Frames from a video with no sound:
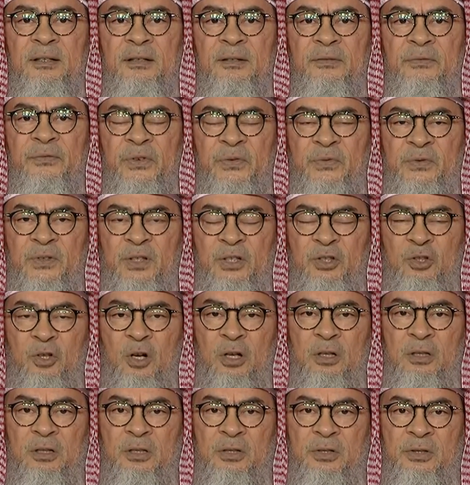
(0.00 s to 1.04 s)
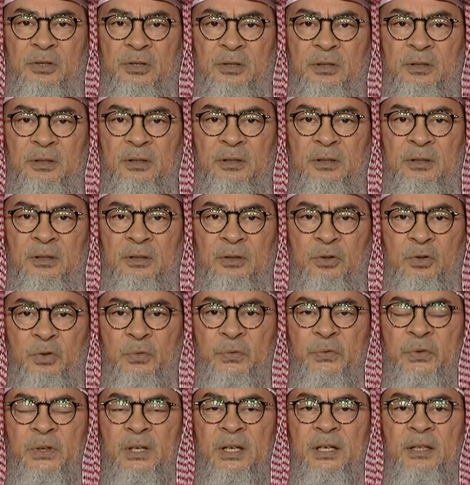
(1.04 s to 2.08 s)
fifty dollars to
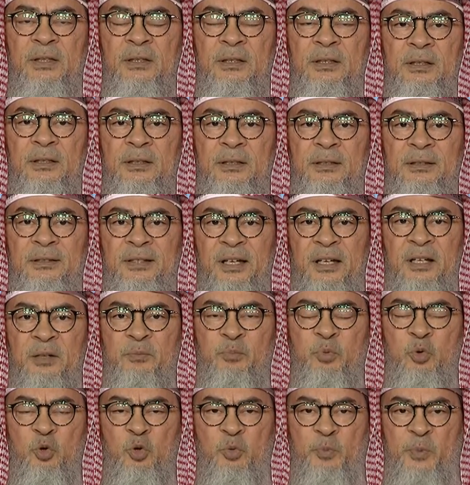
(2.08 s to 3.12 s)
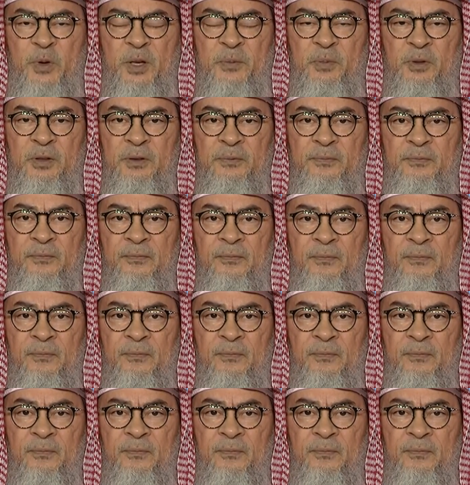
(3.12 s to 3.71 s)
feed ten poor people.